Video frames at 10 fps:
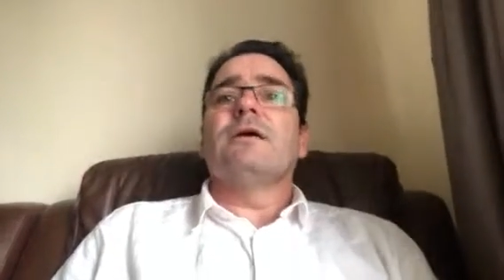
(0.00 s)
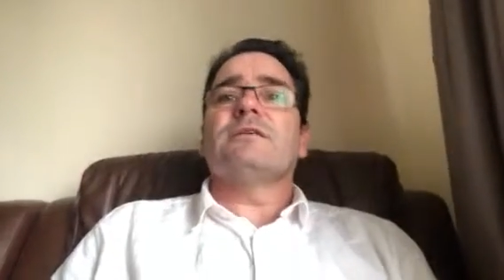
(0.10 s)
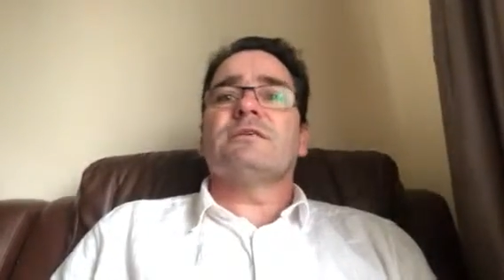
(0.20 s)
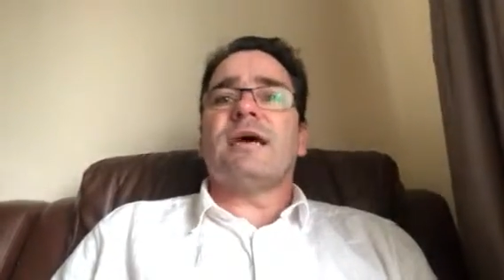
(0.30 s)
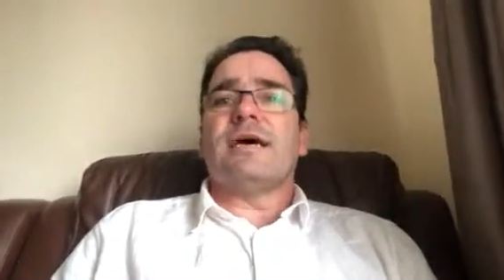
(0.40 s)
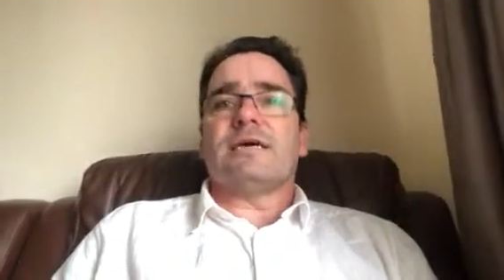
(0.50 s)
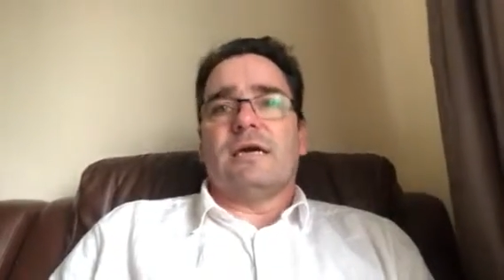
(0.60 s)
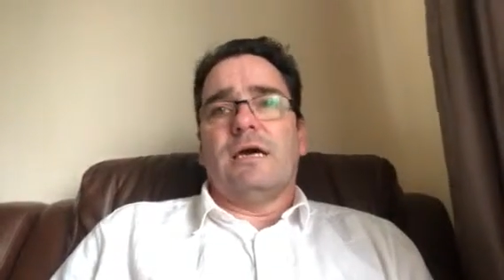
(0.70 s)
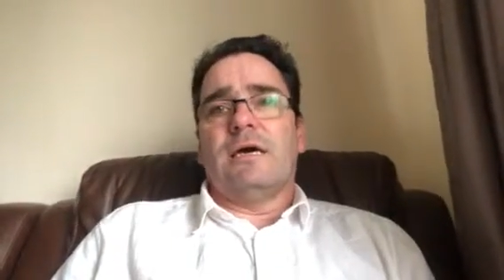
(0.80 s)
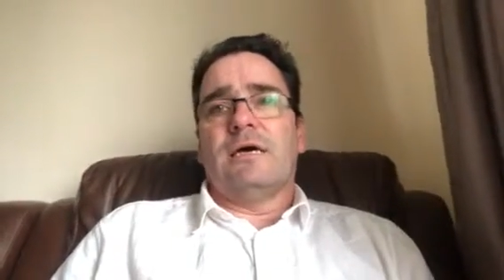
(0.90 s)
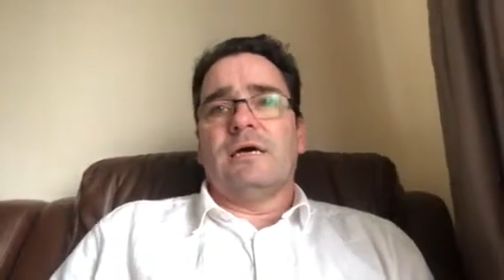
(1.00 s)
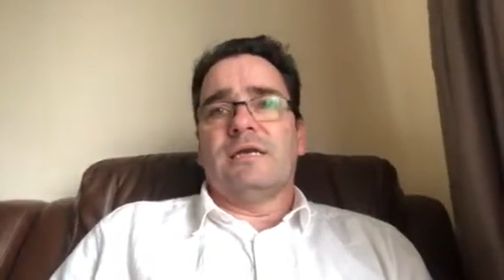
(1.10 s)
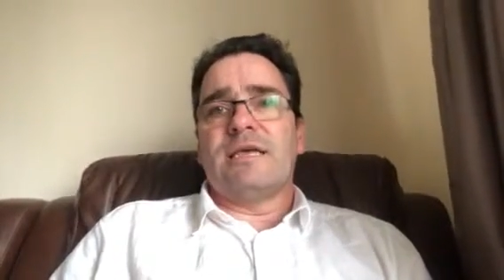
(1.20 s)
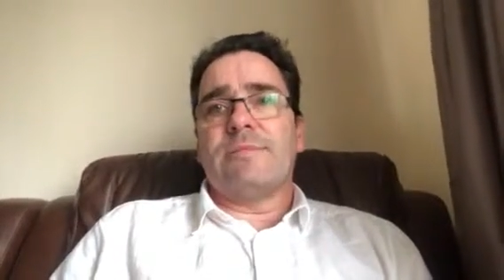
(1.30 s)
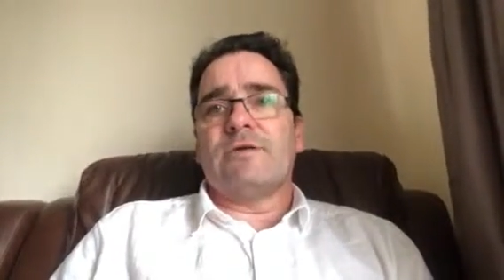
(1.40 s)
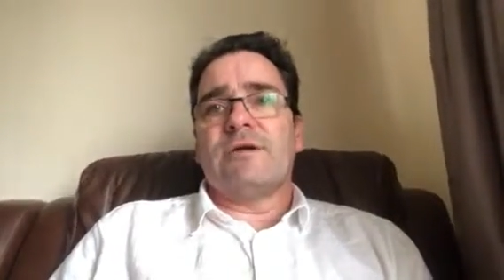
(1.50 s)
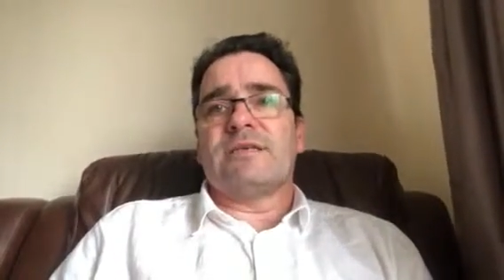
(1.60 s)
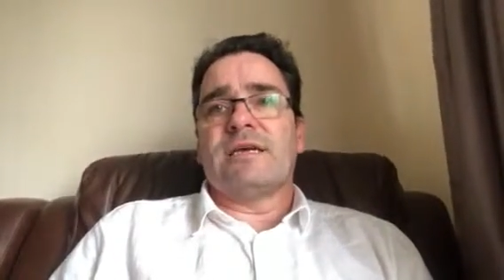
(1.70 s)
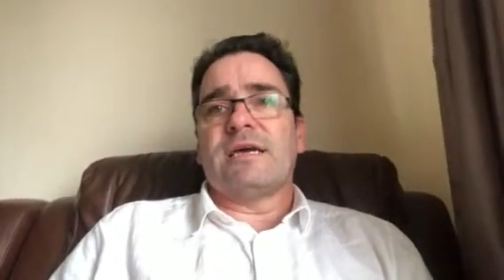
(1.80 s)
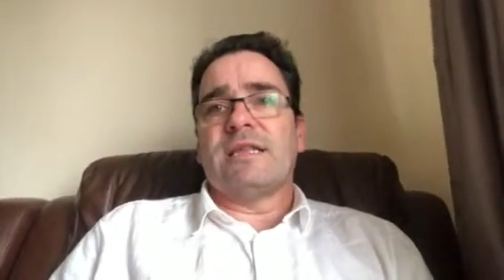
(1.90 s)
sack a
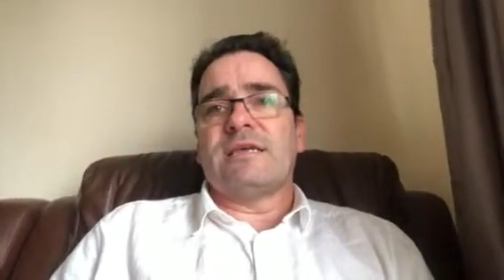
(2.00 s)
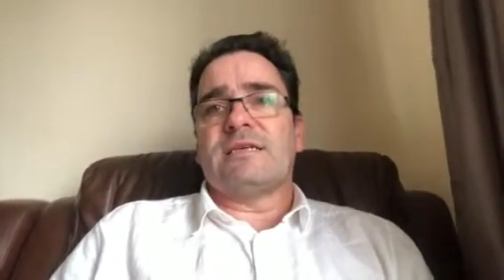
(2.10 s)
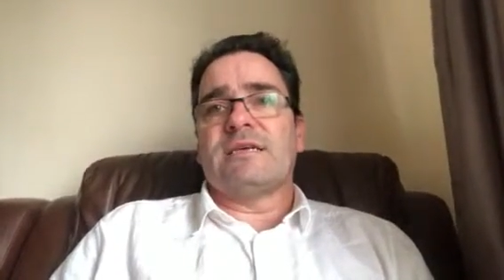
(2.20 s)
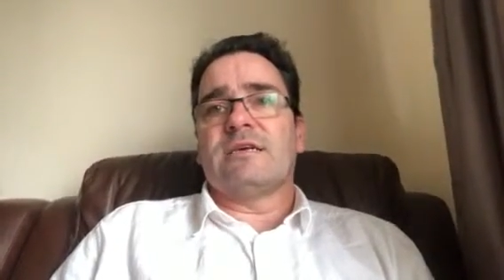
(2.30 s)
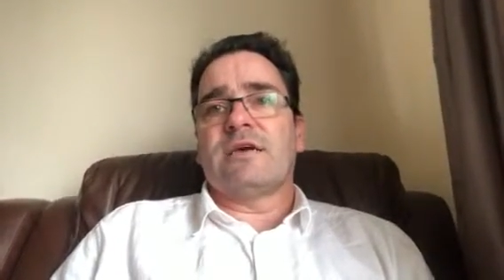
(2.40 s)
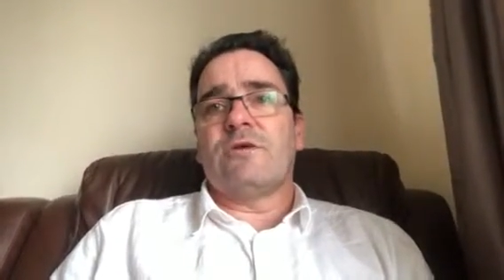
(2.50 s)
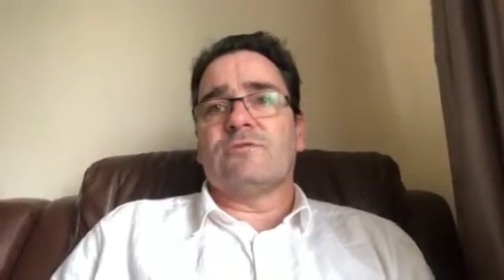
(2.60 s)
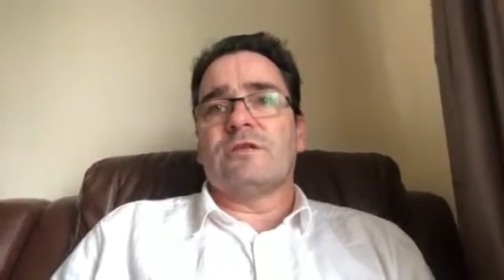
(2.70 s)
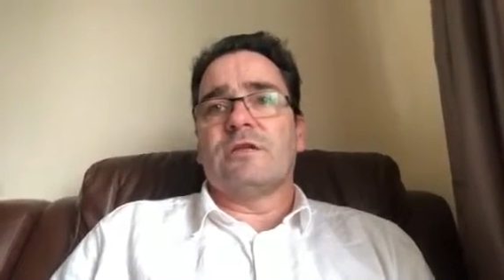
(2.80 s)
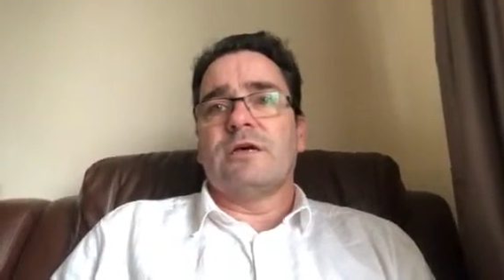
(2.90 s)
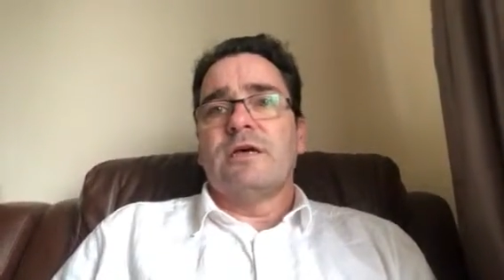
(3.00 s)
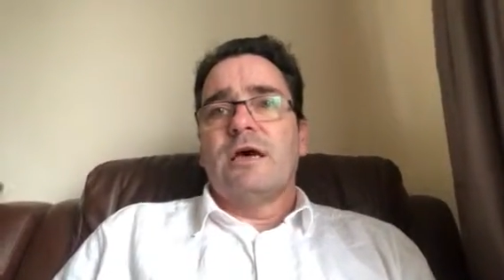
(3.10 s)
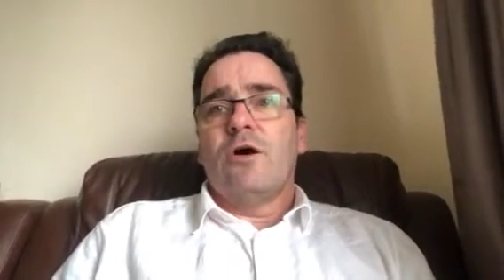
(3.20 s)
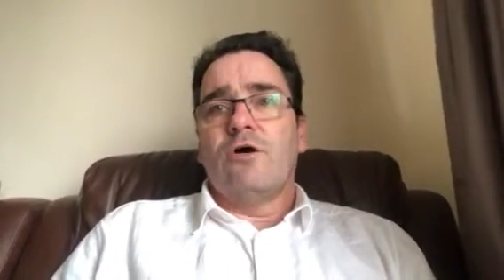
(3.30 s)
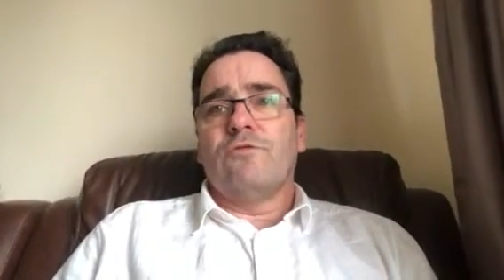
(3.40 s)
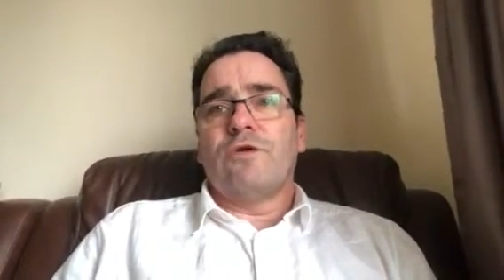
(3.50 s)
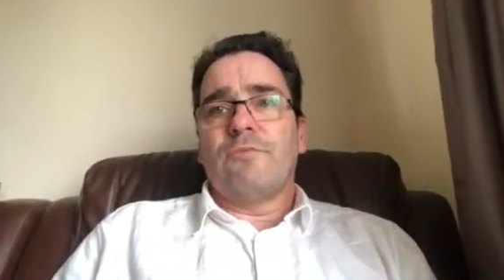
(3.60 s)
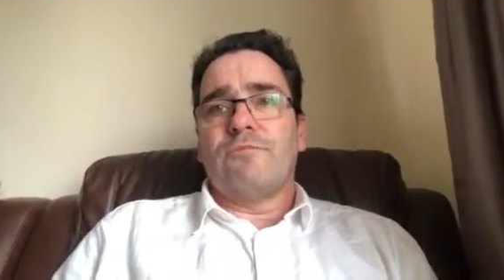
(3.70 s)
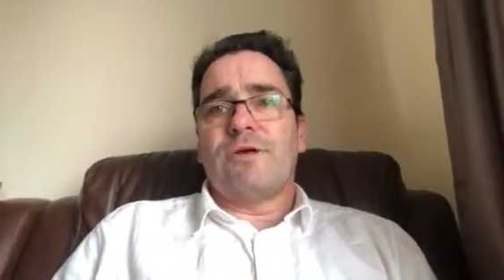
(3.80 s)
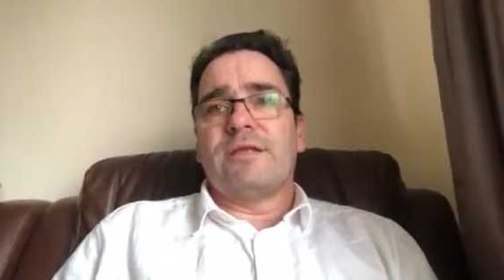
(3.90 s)
democratic elected councillor over
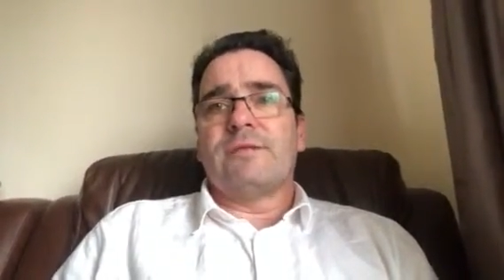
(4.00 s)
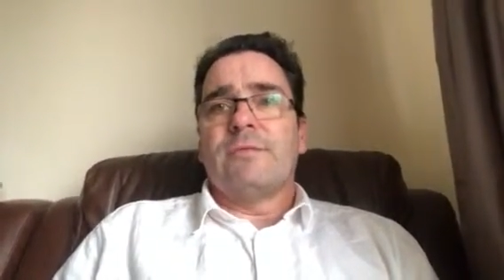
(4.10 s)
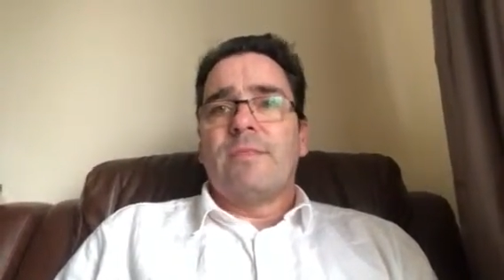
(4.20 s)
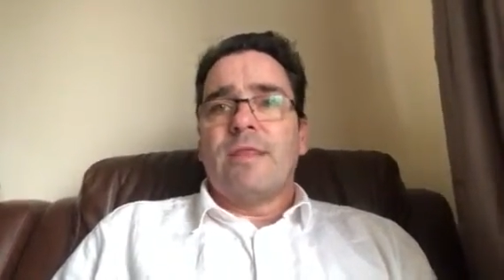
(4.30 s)
in Bryn.